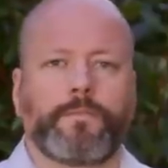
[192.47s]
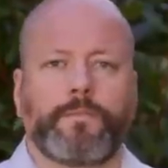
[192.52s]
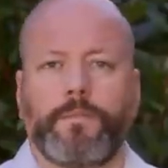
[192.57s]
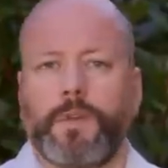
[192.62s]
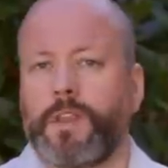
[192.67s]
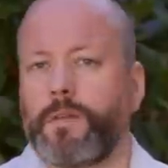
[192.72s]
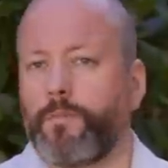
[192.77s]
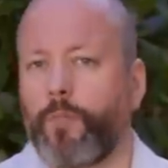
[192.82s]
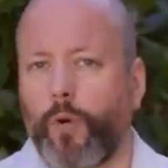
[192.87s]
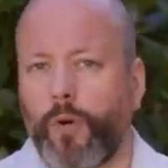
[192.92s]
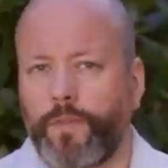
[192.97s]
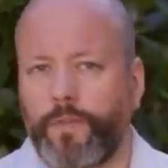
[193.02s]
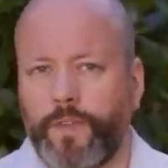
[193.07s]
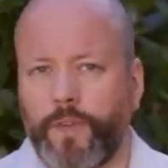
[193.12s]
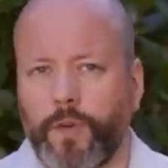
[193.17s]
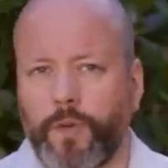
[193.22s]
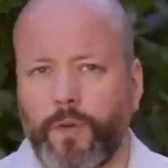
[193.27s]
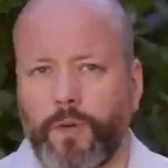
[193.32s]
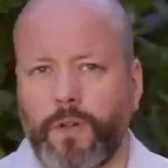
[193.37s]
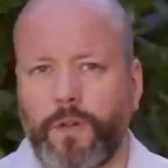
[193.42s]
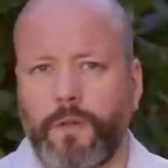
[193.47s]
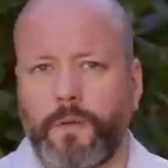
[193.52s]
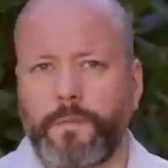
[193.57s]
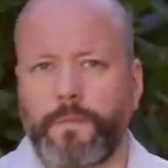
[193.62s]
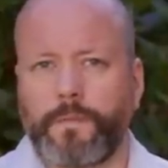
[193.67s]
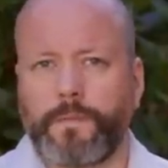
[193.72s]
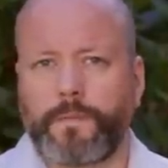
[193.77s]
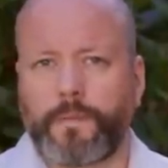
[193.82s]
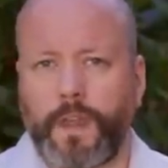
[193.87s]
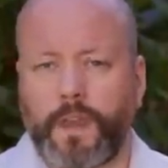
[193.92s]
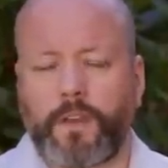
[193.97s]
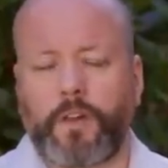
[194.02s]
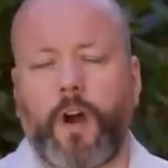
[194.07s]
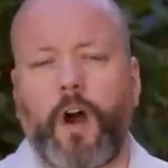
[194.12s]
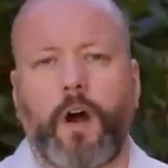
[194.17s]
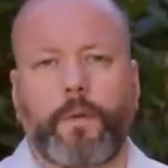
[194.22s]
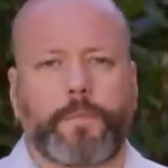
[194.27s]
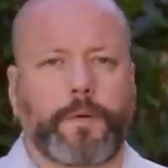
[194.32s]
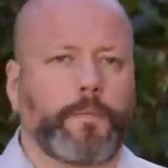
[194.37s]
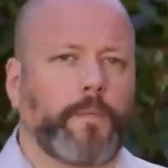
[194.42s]
meaning more fuel and
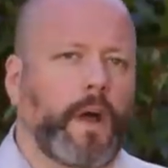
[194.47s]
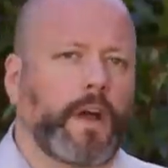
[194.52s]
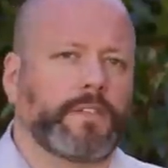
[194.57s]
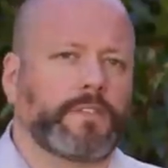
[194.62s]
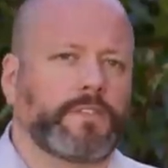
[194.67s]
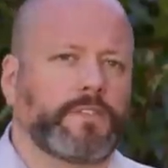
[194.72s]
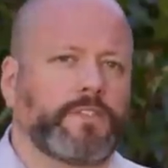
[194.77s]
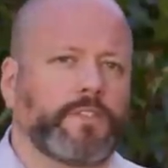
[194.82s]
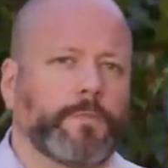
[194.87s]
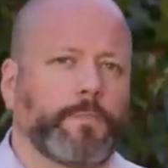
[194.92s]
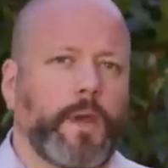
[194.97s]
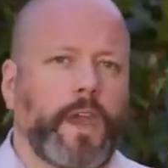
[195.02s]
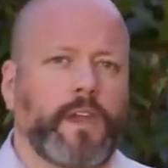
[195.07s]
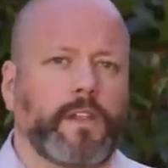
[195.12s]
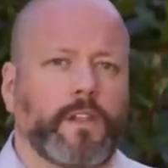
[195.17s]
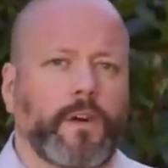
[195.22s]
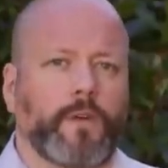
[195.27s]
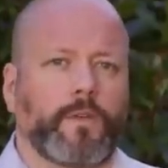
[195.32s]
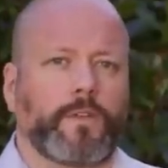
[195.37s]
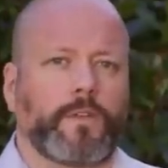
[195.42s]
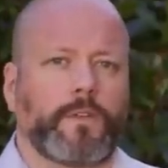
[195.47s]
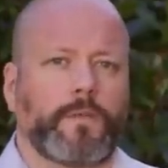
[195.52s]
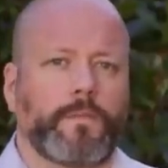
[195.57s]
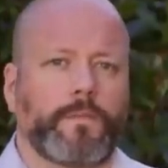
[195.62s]
compromises to your payload.